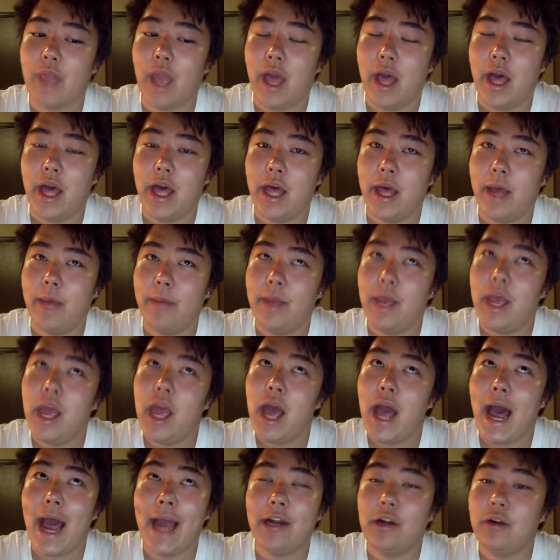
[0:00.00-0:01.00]
I
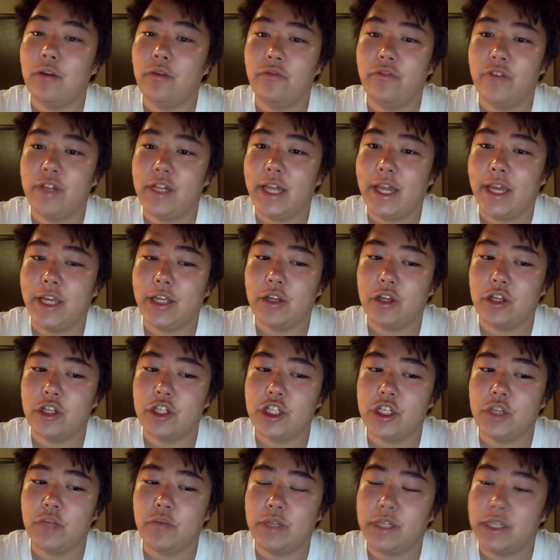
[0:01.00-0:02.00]
don't feel like
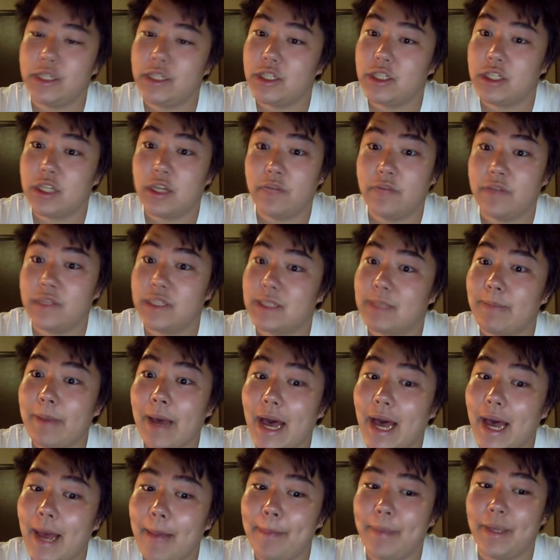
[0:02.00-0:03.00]
she really deserved the
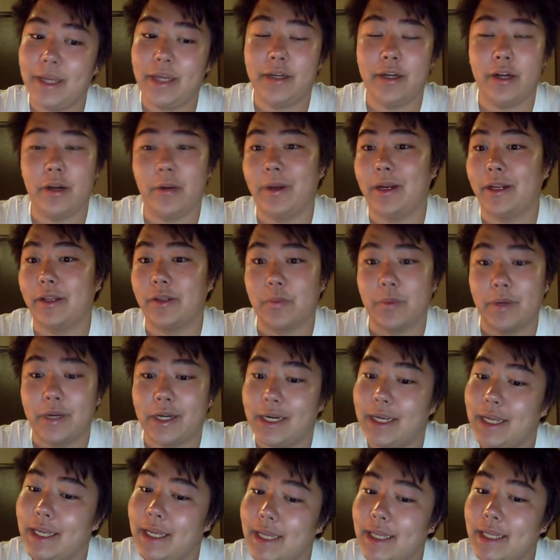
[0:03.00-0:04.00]
spot, but you know, it is what
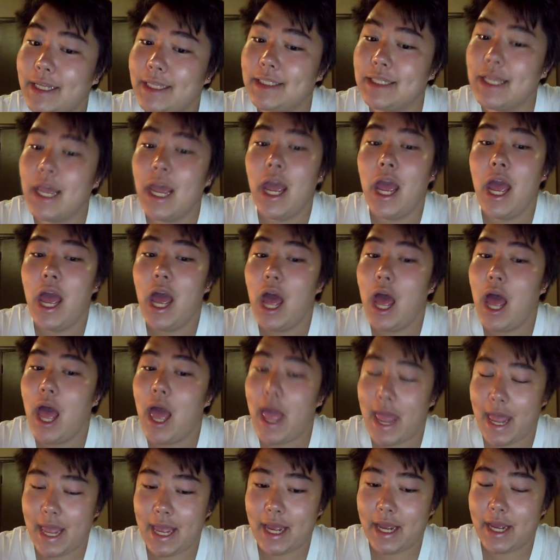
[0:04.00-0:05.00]
it is.
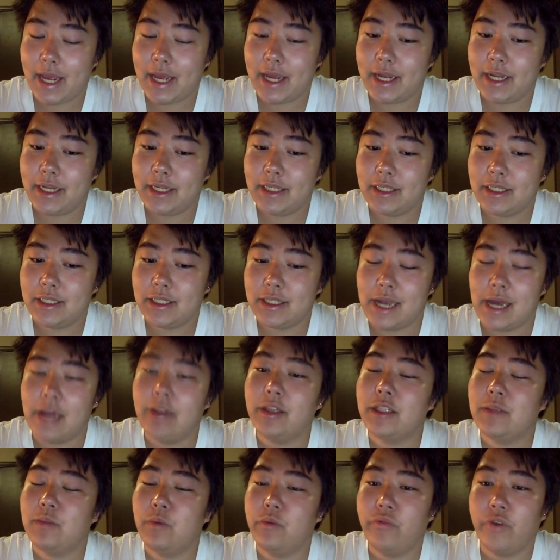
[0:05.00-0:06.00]
And now
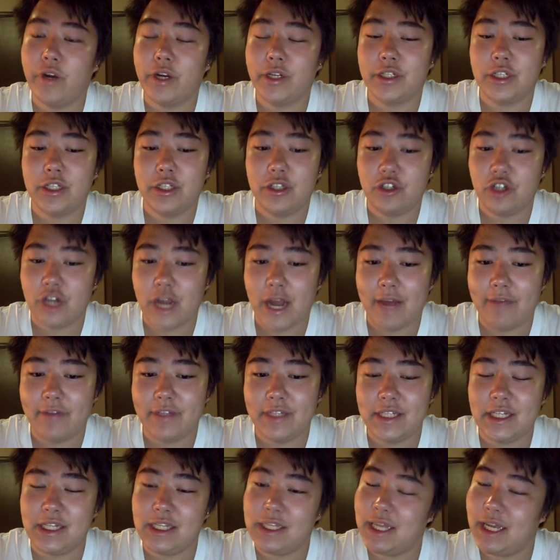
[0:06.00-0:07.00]
let's move on to the
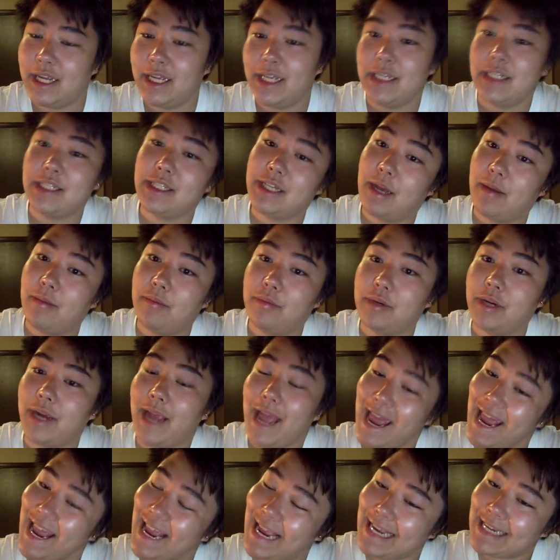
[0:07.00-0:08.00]
travesty that is number
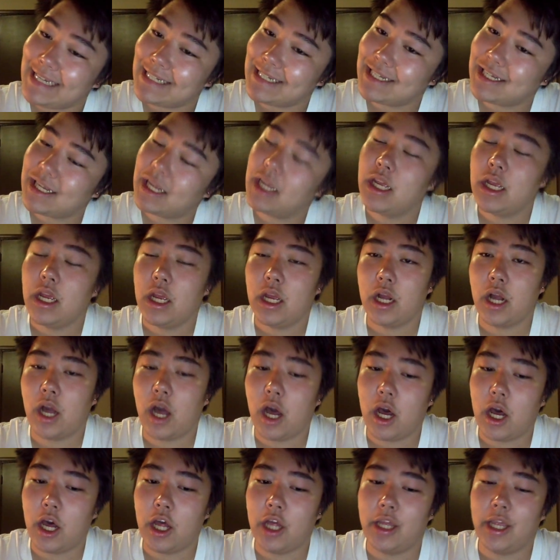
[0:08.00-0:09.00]
8,
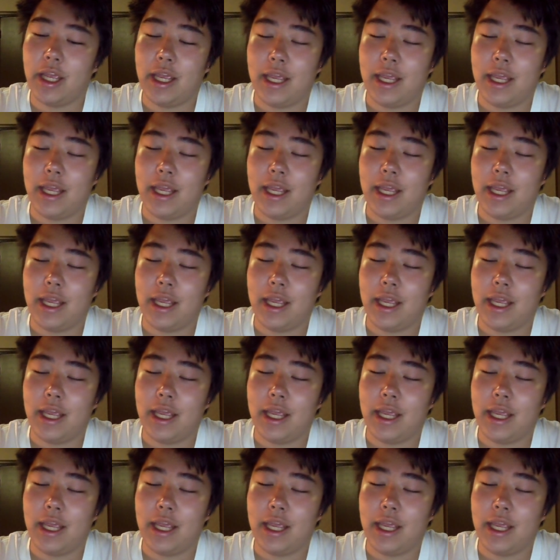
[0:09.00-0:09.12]
Kang